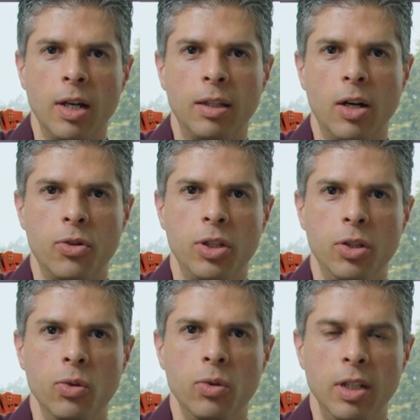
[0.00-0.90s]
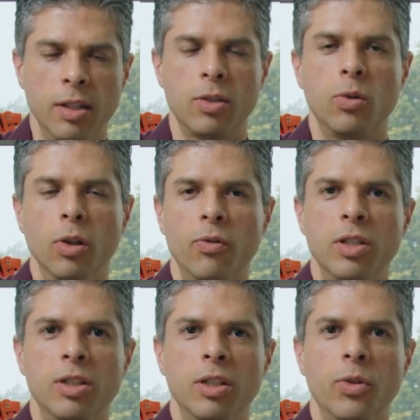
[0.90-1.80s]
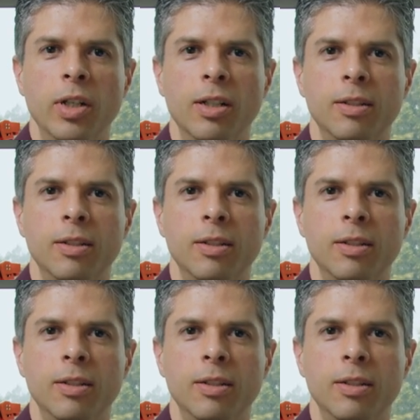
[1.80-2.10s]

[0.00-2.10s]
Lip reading: at RGU in the School of Engineering.